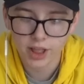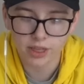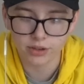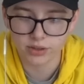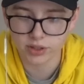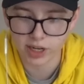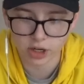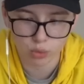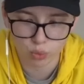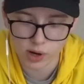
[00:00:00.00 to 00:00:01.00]
this is a
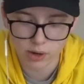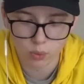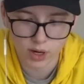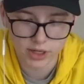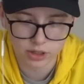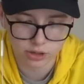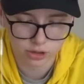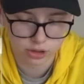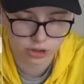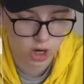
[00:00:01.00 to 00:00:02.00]
great way to
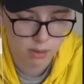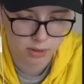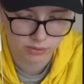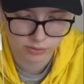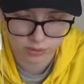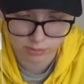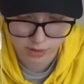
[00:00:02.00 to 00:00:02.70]
just stop it from